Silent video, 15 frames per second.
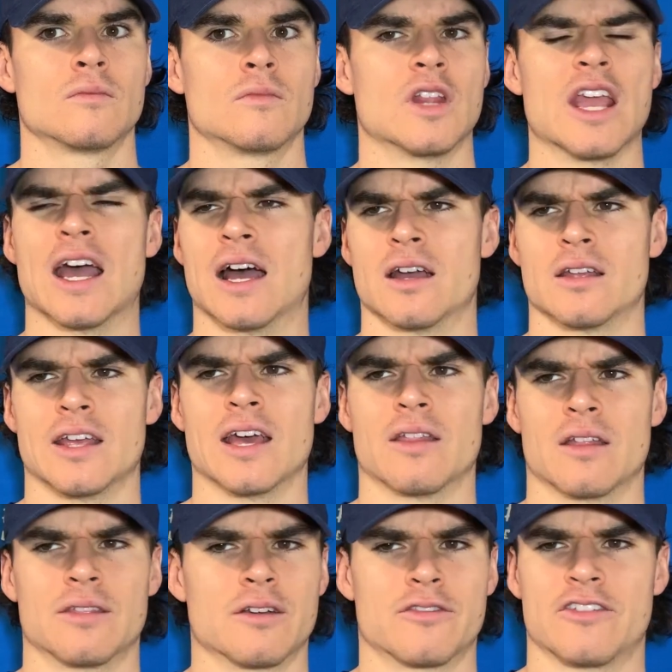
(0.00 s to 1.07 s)
Yeah,
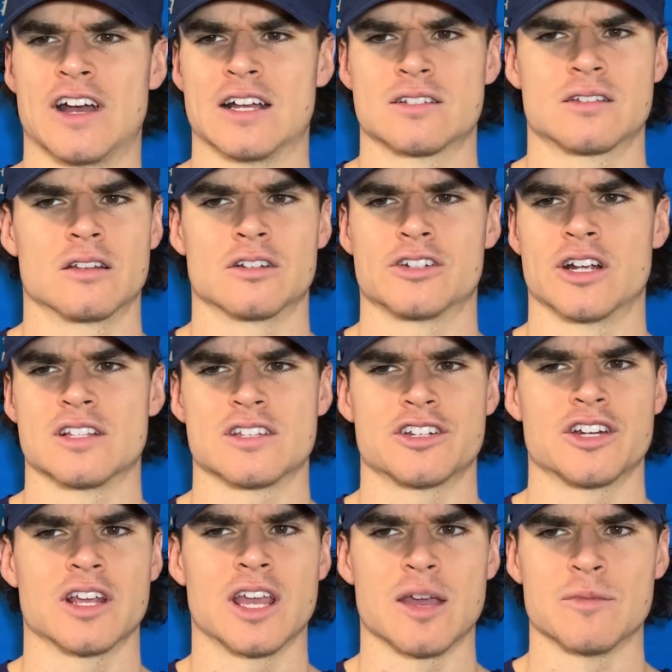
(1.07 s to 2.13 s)
they're fast. Their
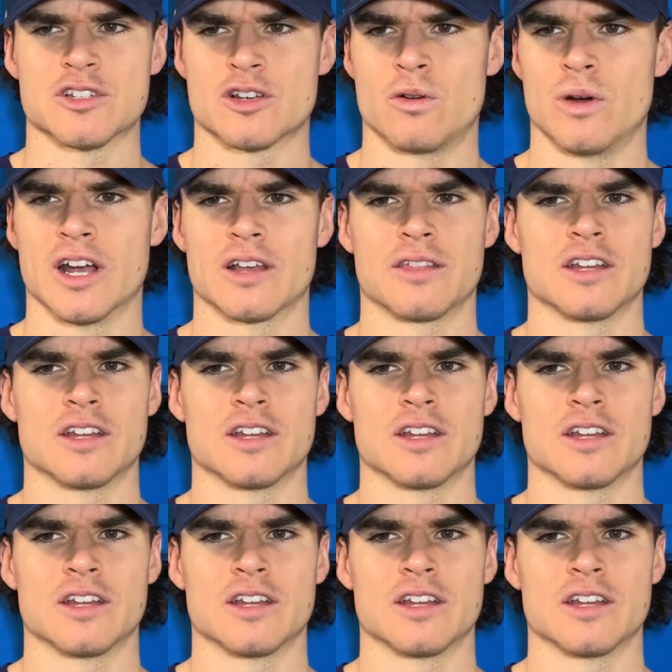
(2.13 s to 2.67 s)
transition game is quick.